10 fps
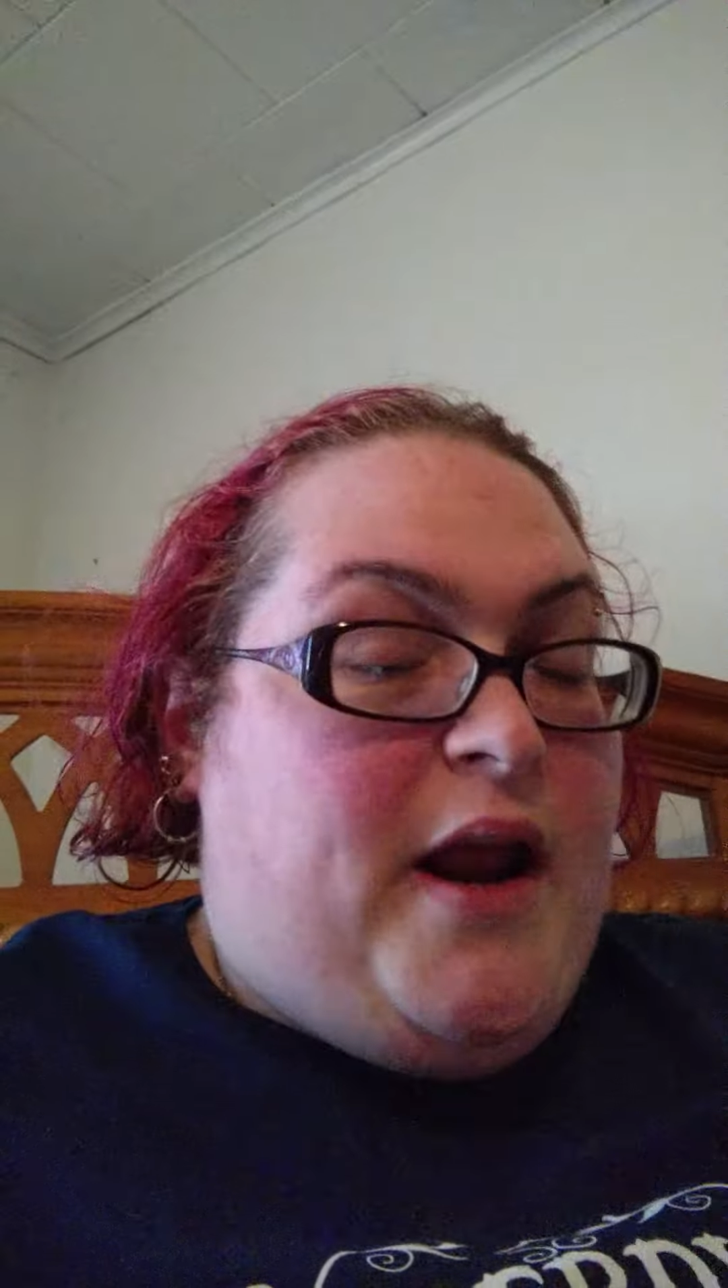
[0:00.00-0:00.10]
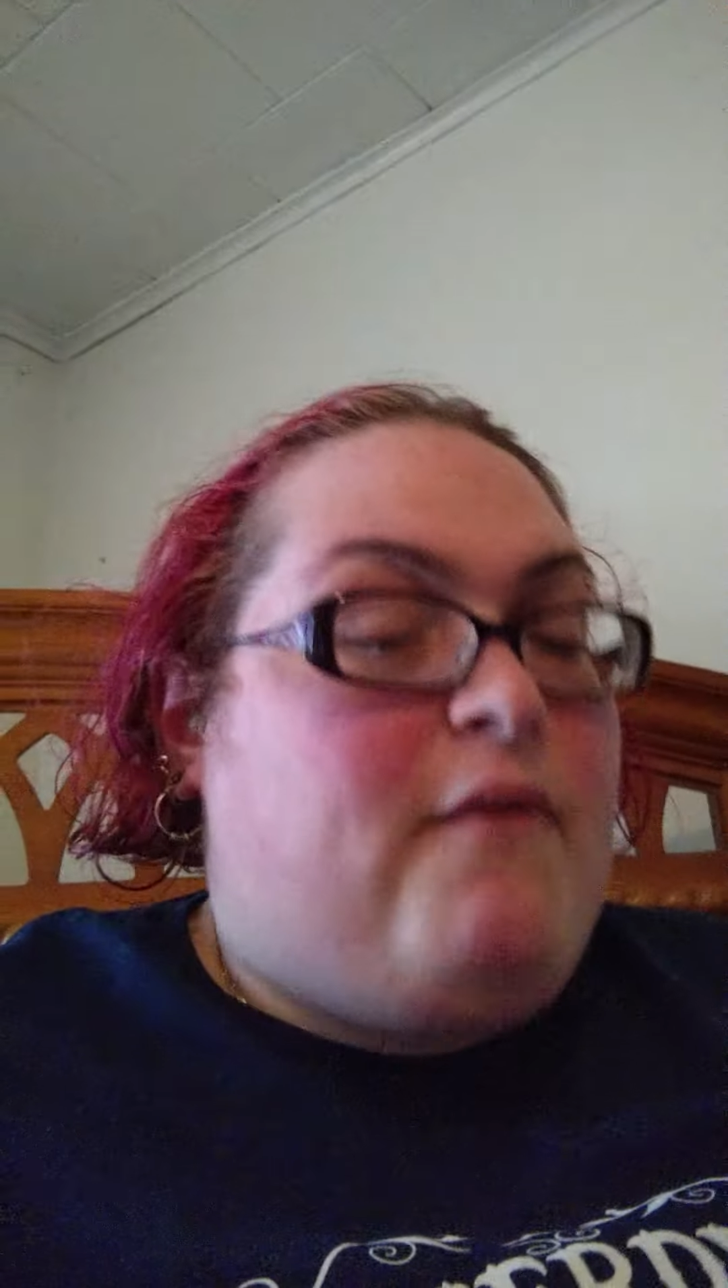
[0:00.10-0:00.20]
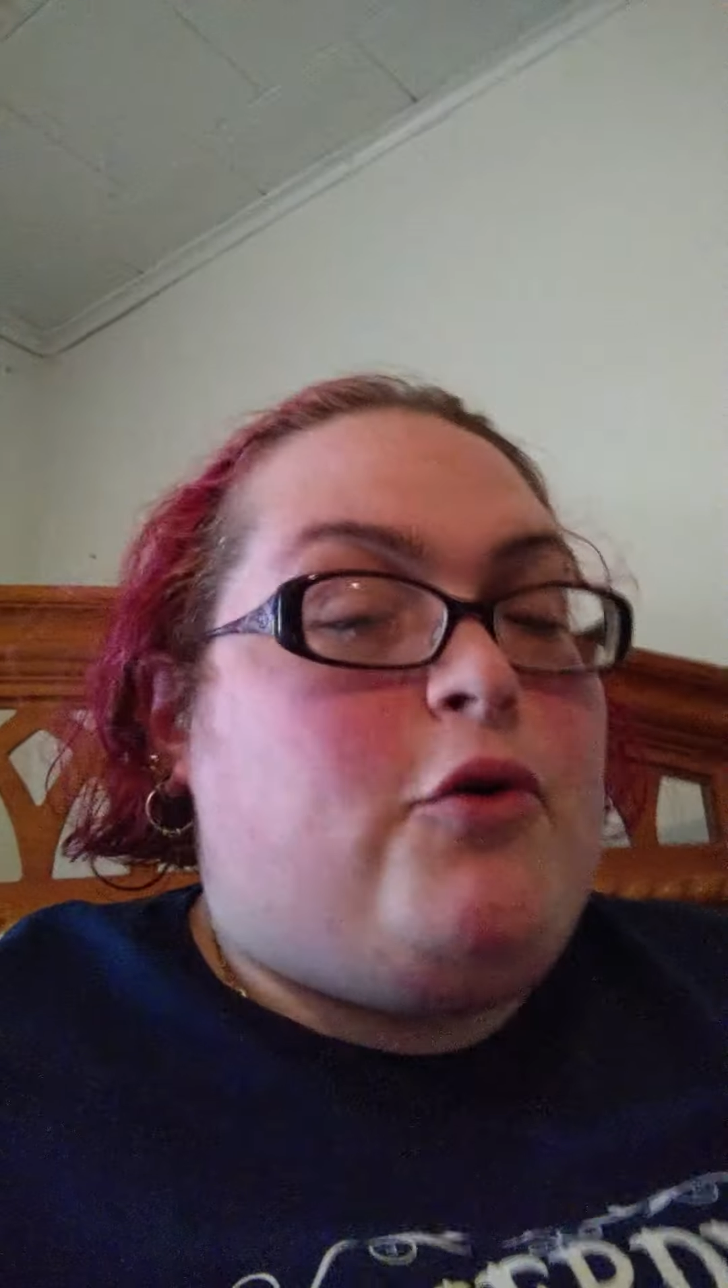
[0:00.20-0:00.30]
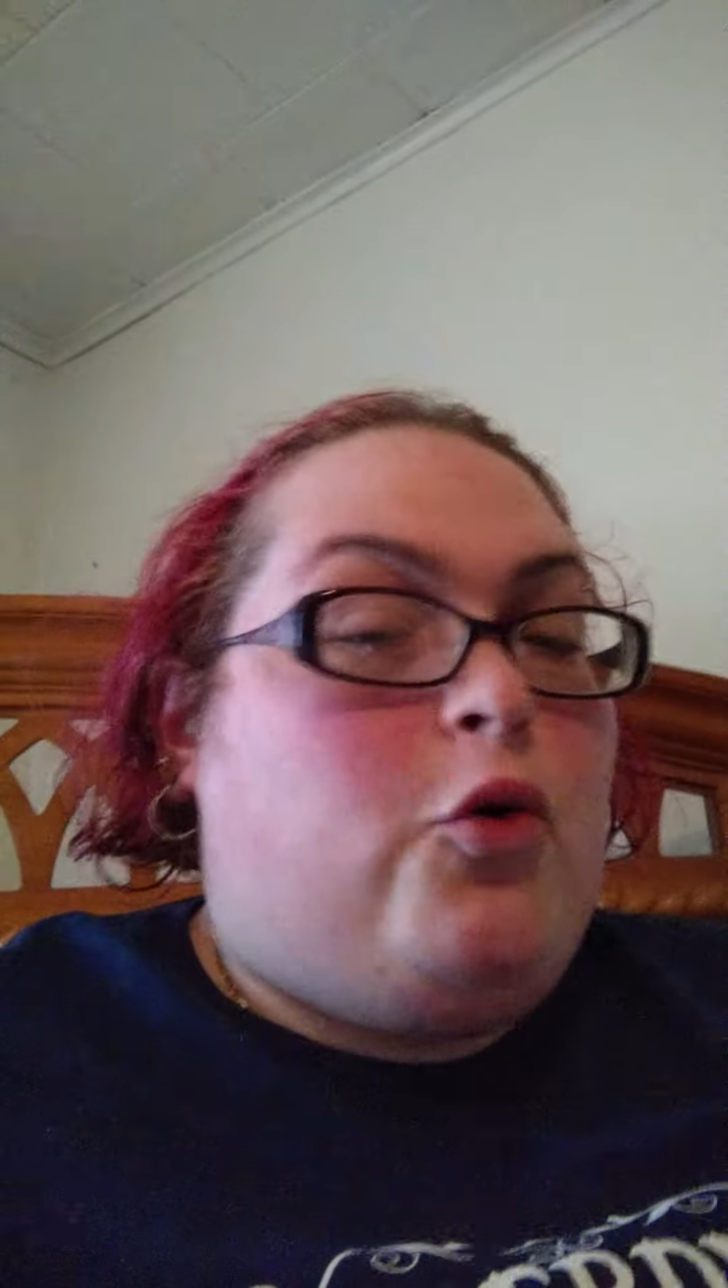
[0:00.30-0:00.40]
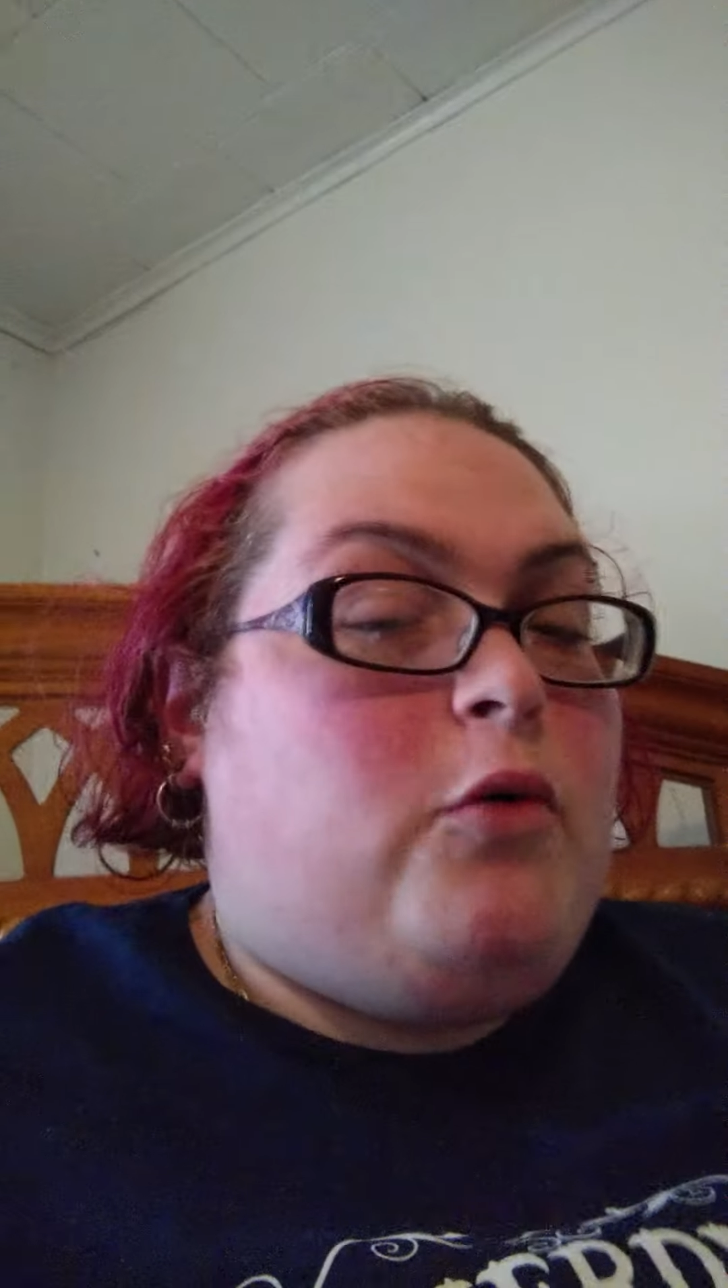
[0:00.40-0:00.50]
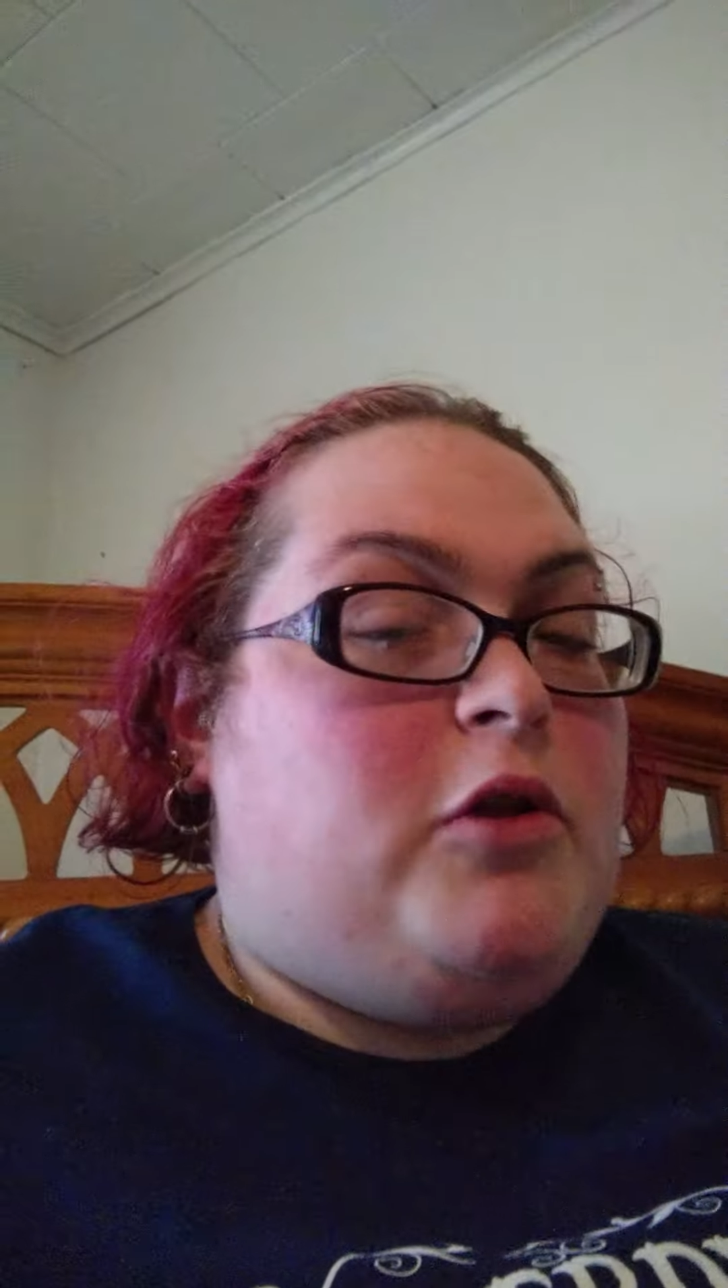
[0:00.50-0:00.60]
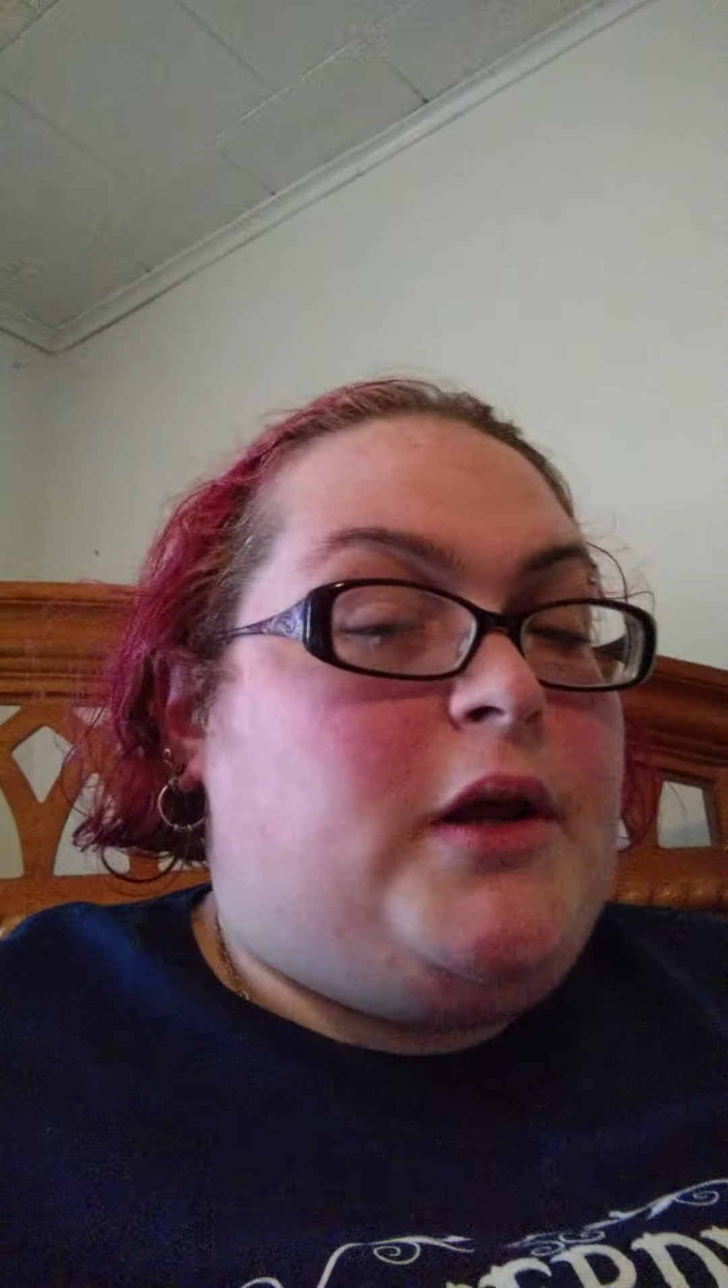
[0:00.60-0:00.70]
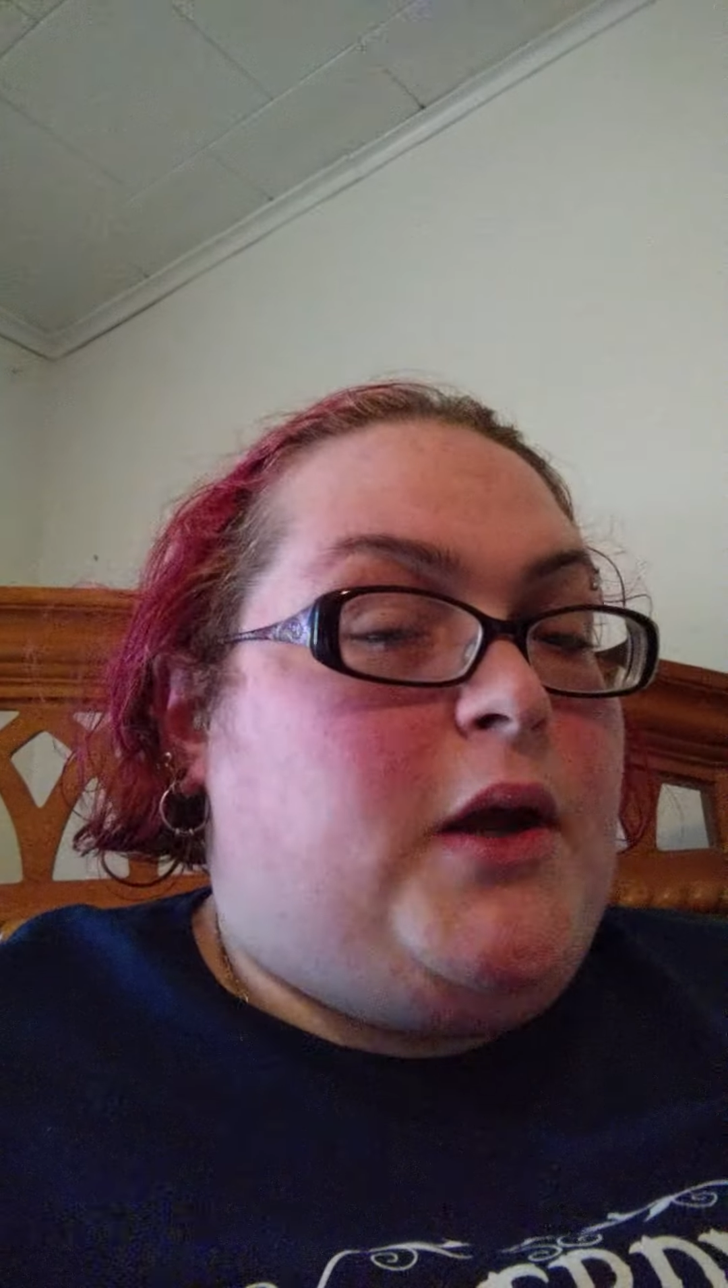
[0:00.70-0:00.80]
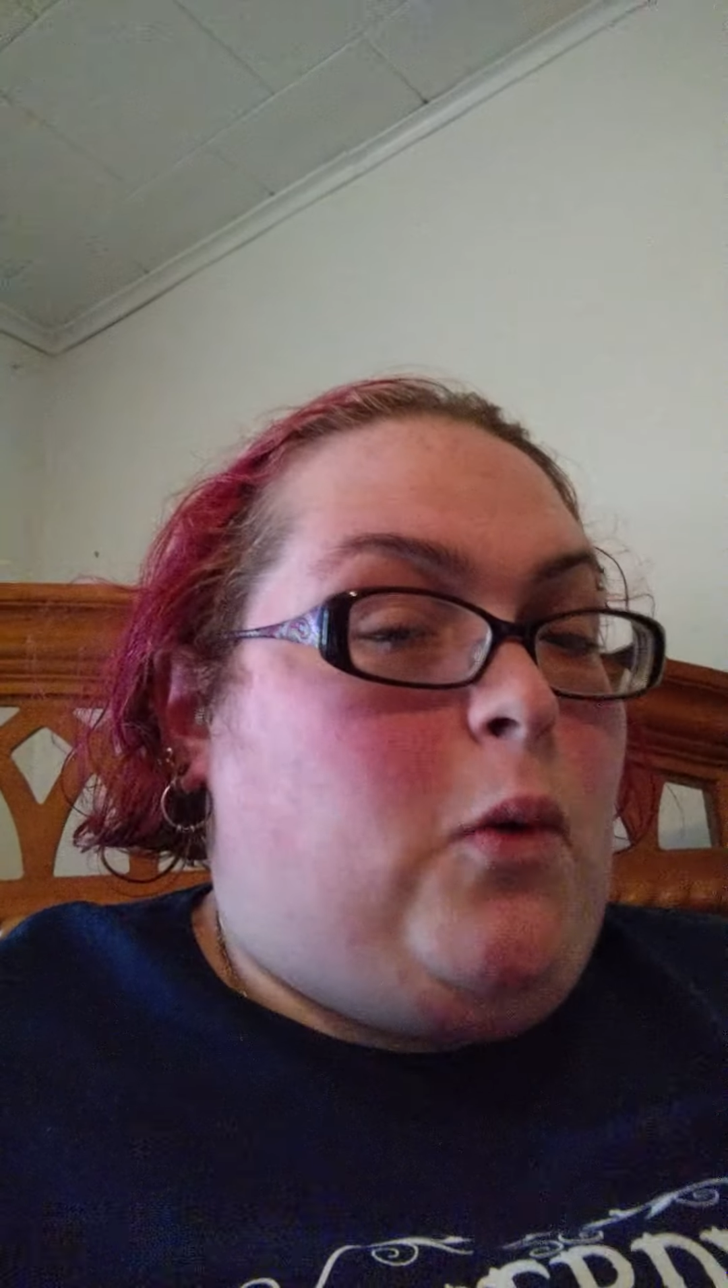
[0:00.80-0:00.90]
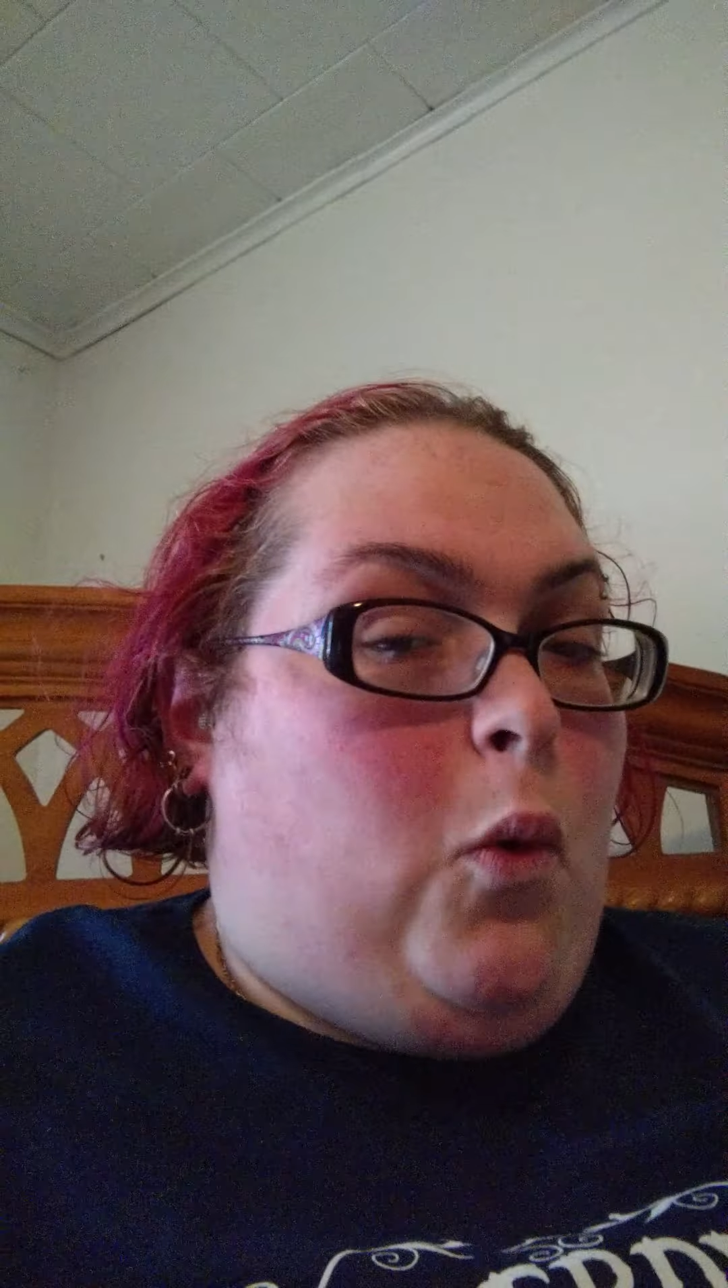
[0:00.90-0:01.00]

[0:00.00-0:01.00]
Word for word: never normally